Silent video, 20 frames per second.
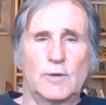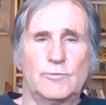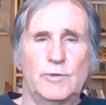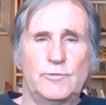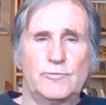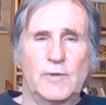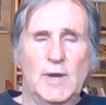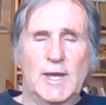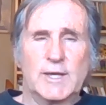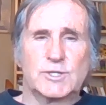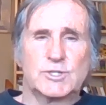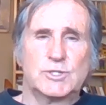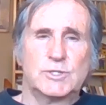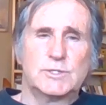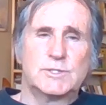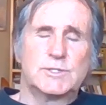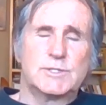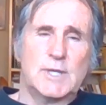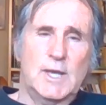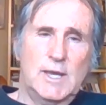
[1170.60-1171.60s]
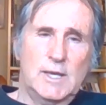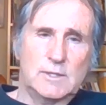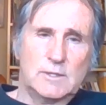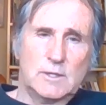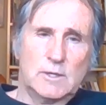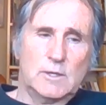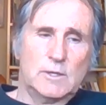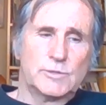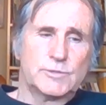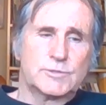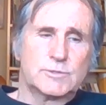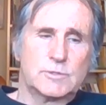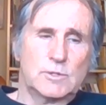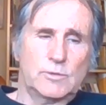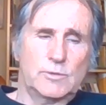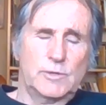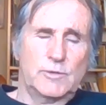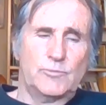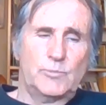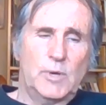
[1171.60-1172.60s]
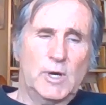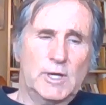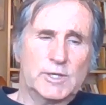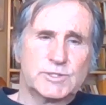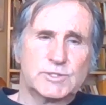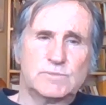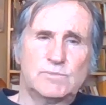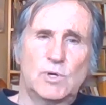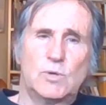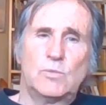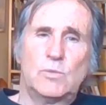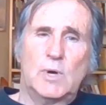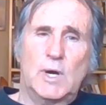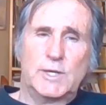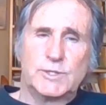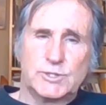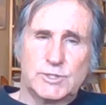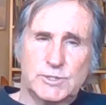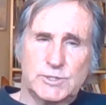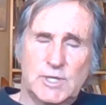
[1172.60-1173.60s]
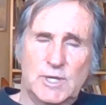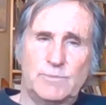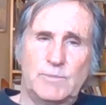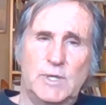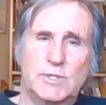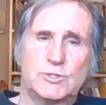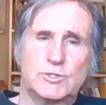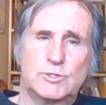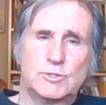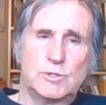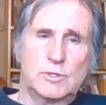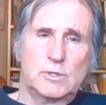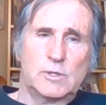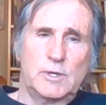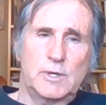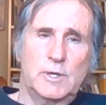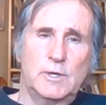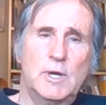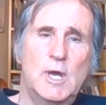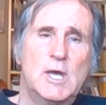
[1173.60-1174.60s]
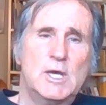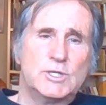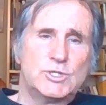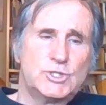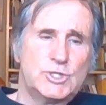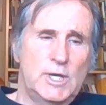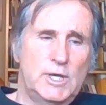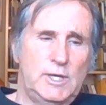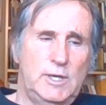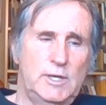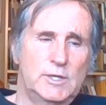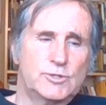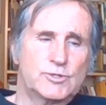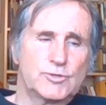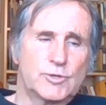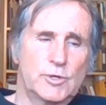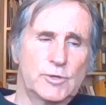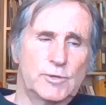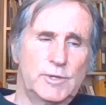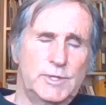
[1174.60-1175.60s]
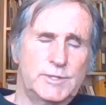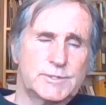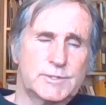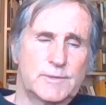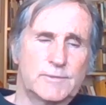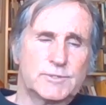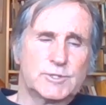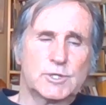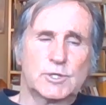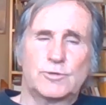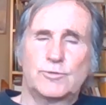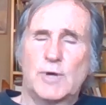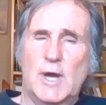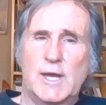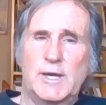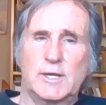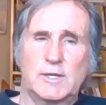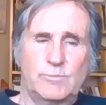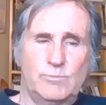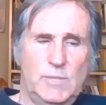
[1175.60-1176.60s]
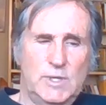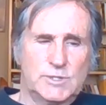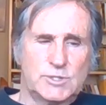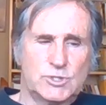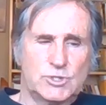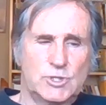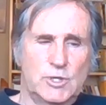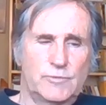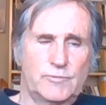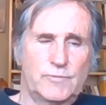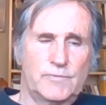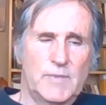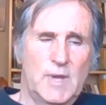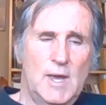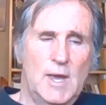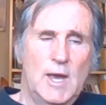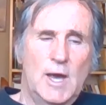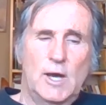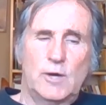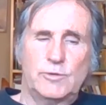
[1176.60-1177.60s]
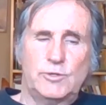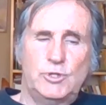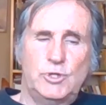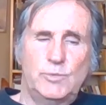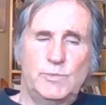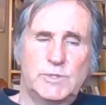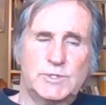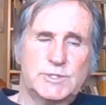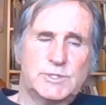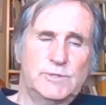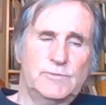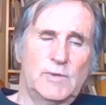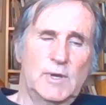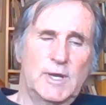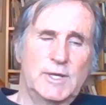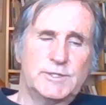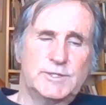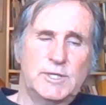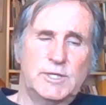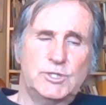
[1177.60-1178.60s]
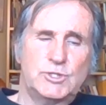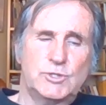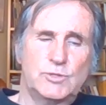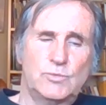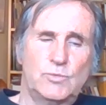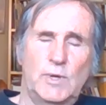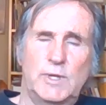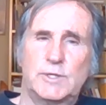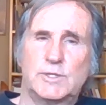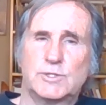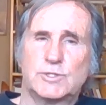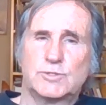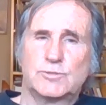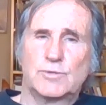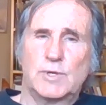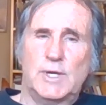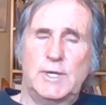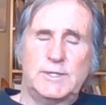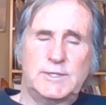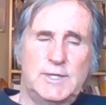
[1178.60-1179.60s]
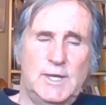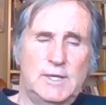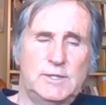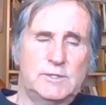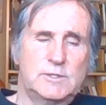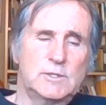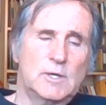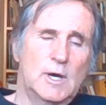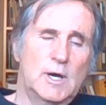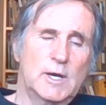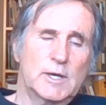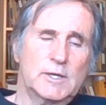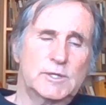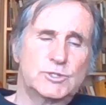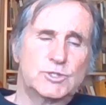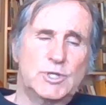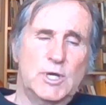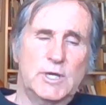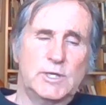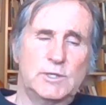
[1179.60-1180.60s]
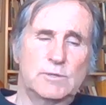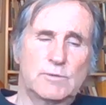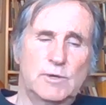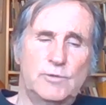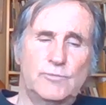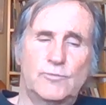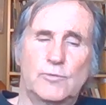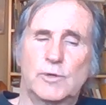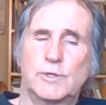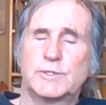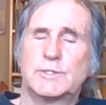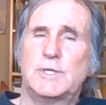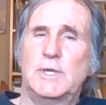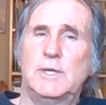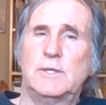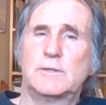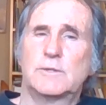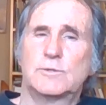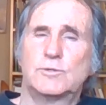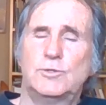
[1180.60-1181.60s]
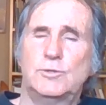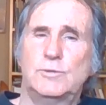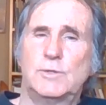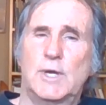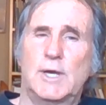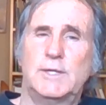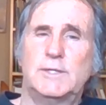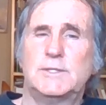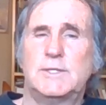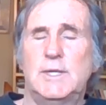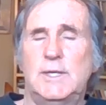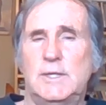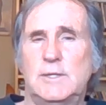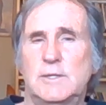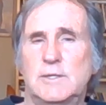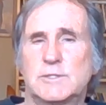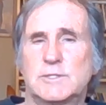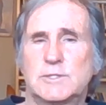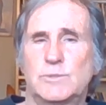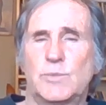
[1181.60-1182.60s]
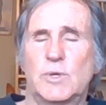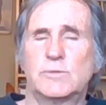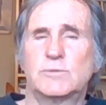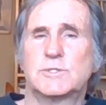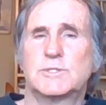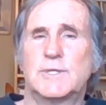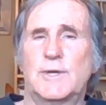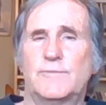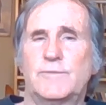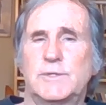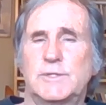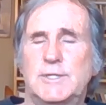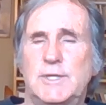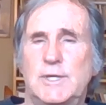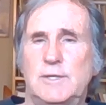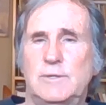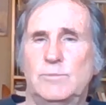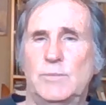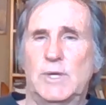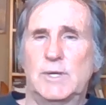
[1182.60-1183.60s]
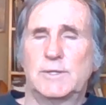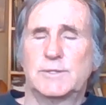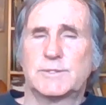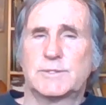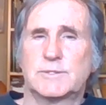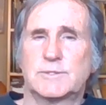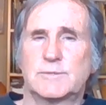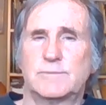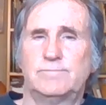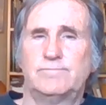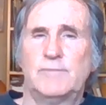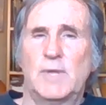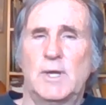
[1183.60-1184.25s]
reflections, and also, if possible, watch, as I mentioned earlier, Shadia Drury's Socratic Mischief, How Human Civilization Went Astray, TED Talk, January 14th, 2019. It's about 17 minutes.